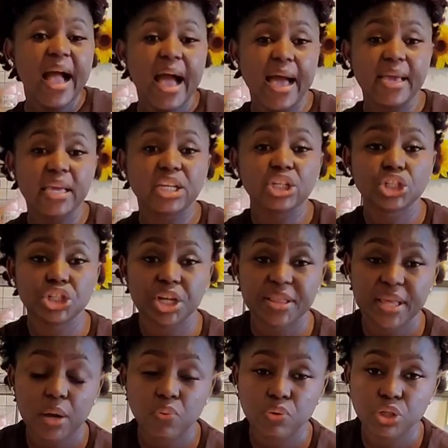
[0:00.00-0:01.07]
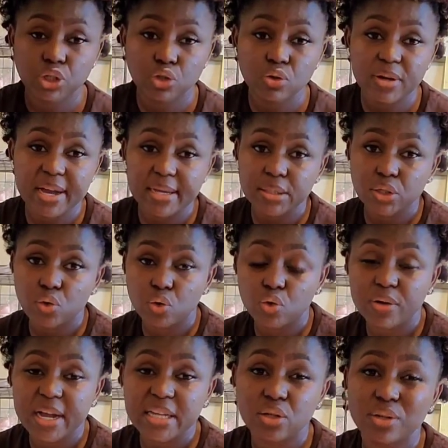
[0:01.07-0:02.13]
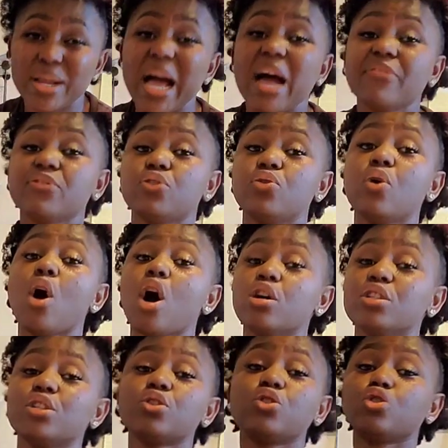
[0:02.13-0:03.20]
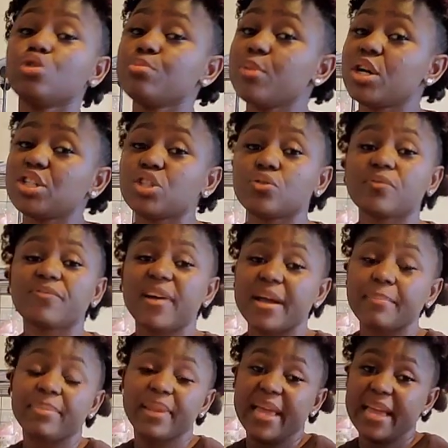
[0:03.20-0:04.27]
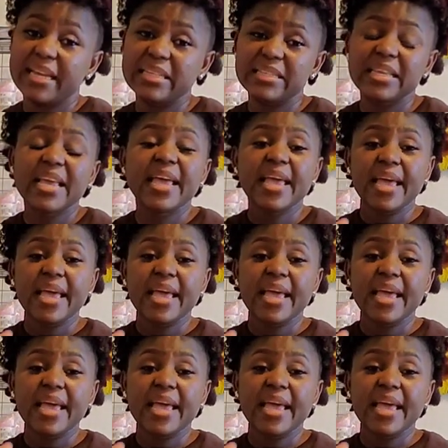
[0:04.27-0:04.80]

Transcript: I can share that with you guys so you guys don't have to hustle too much to find blanks.